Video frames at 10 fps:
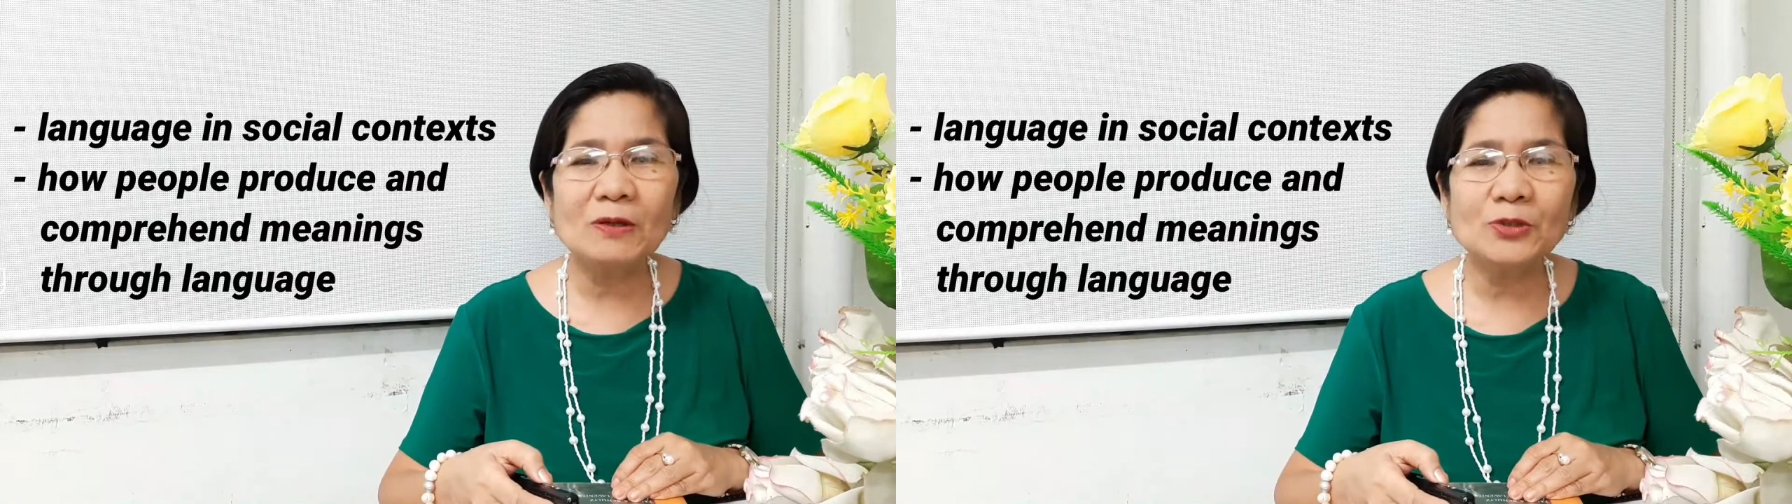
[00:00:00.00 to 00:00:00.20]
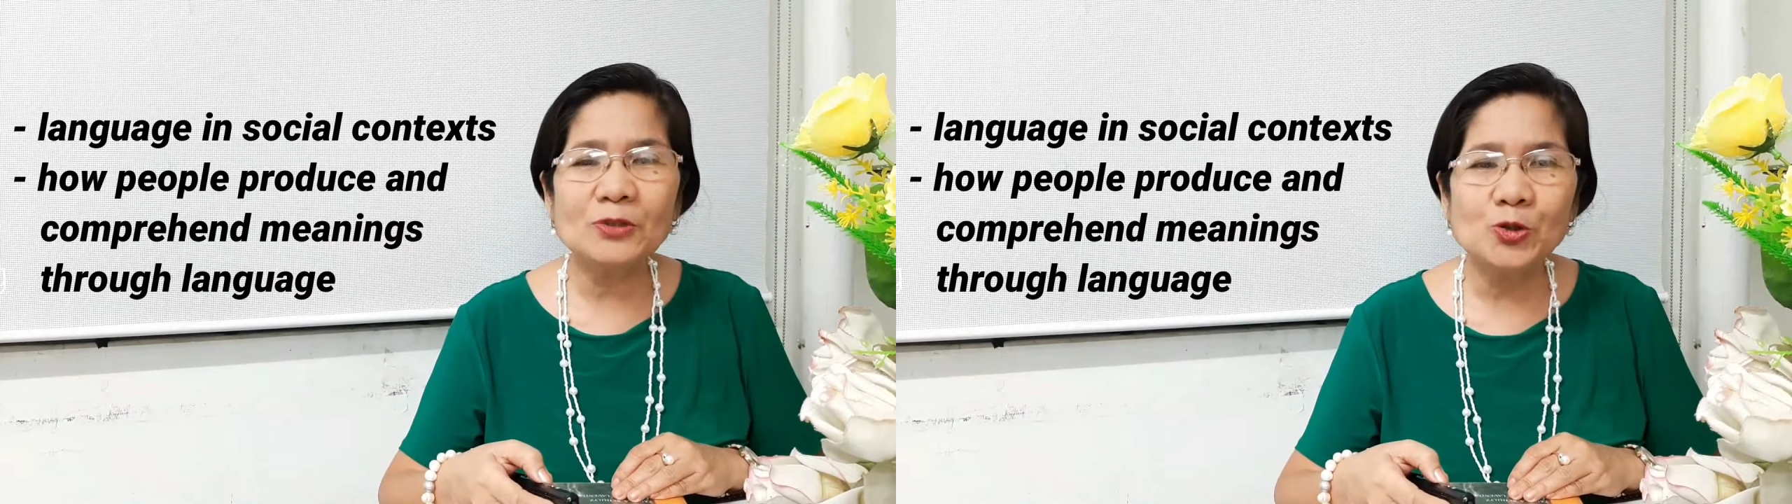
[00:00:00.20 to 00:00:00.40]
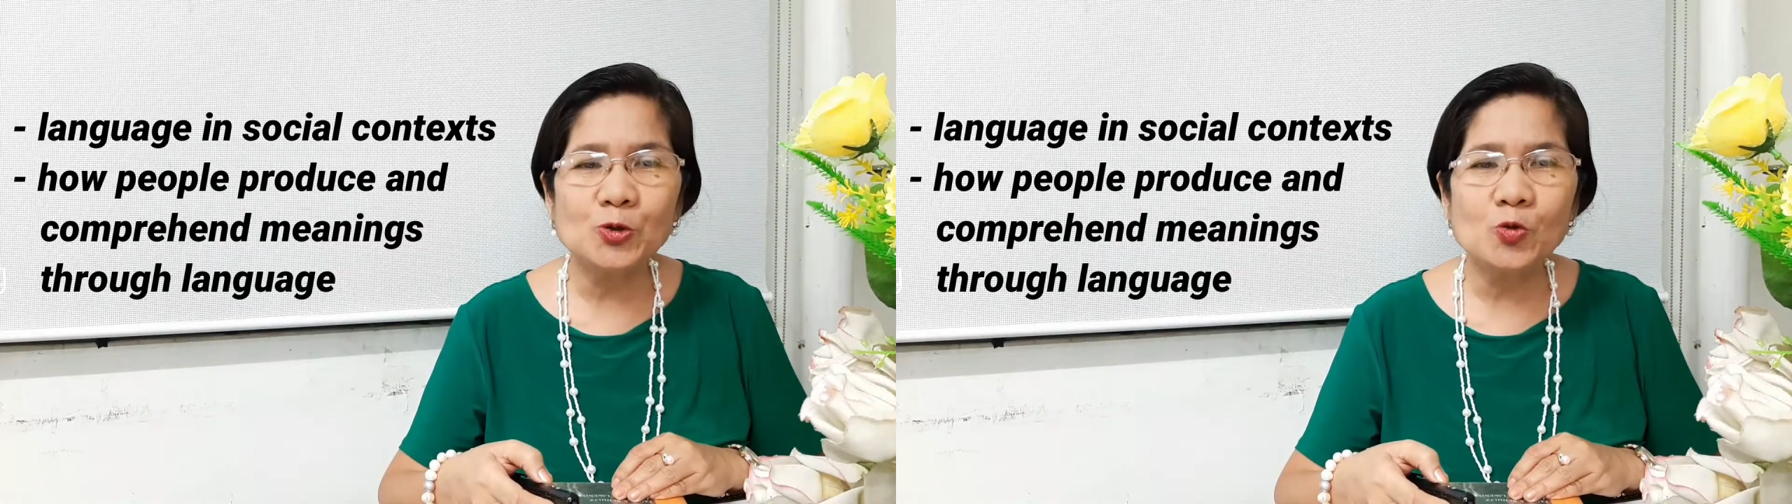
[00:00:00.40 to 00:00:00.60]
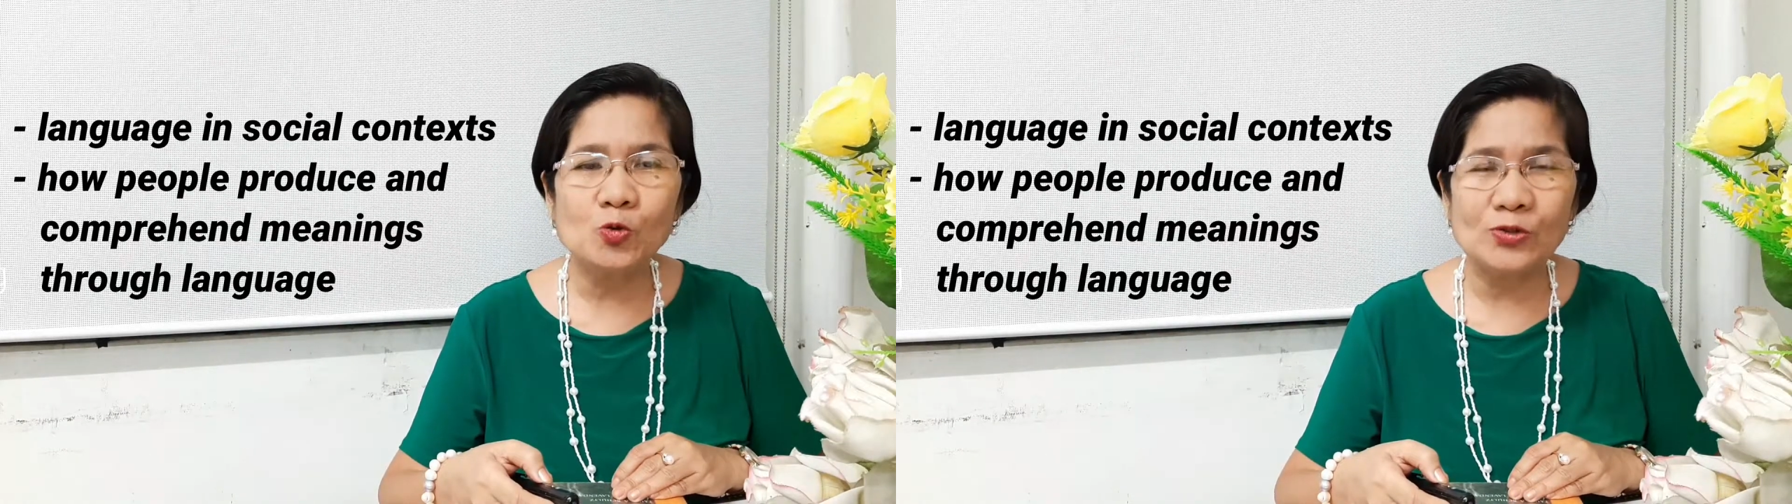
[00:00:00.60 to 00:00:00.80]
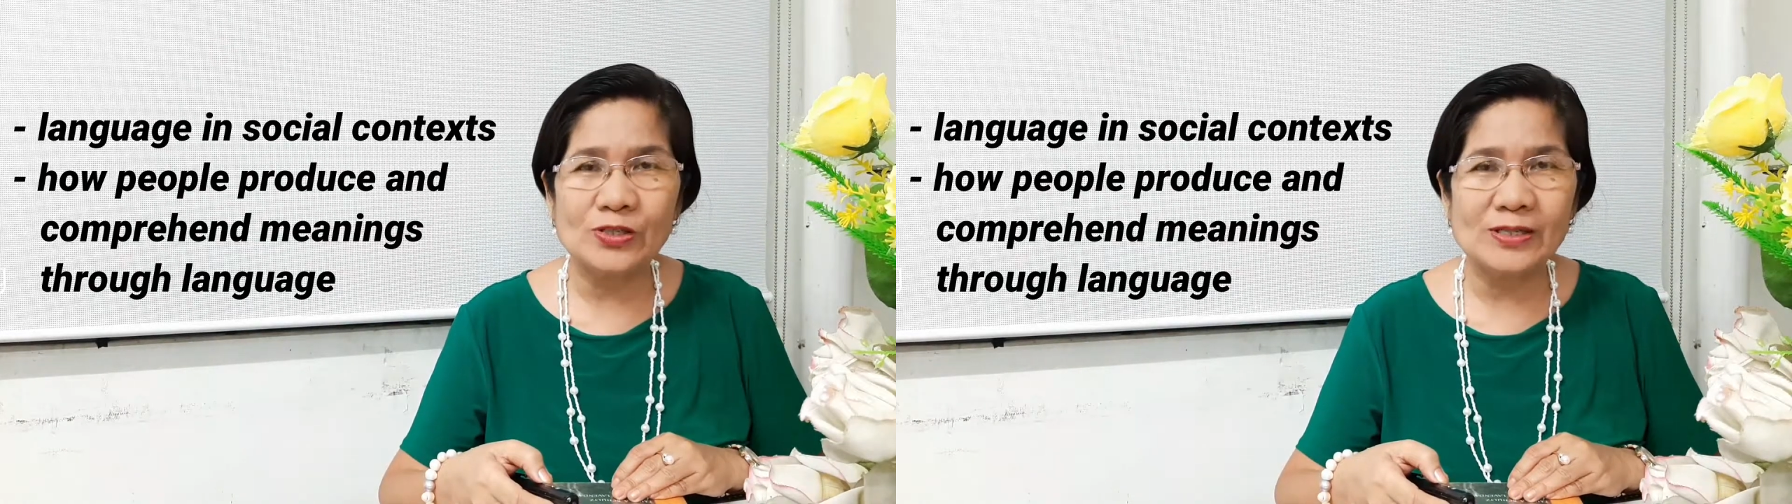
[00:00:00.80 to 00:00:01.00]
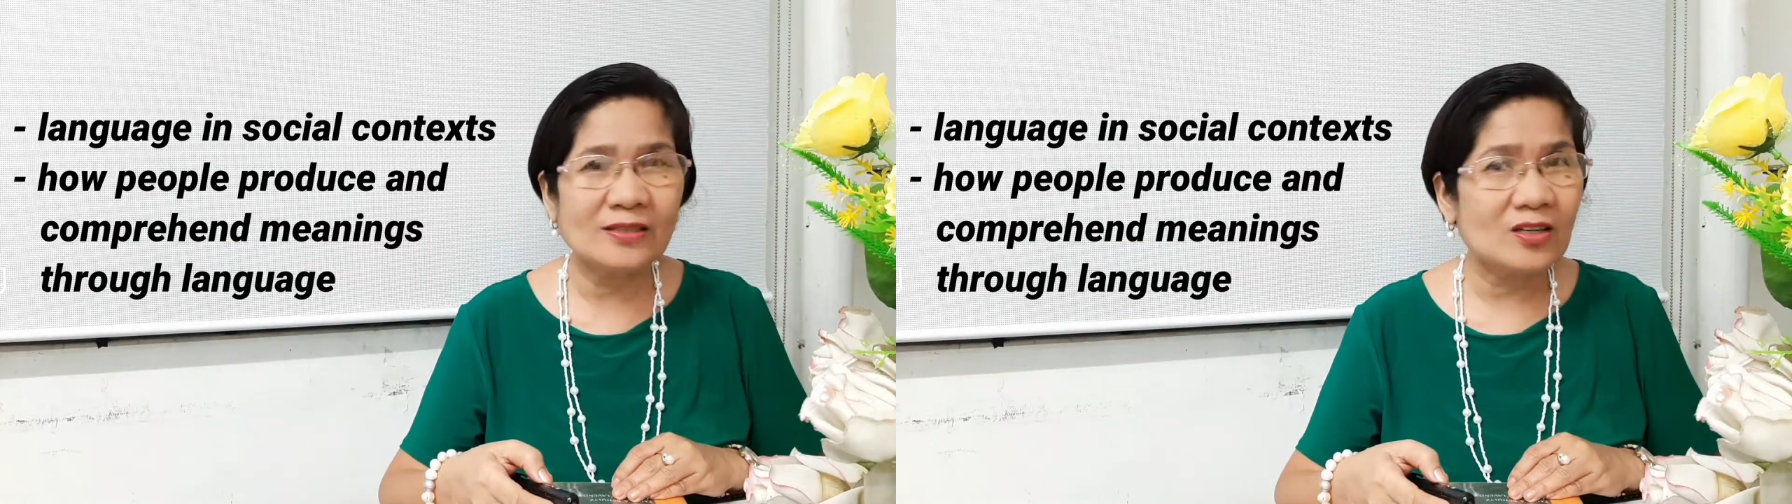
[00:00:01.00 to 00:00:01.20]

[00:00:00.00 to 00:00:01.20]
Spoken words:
produce and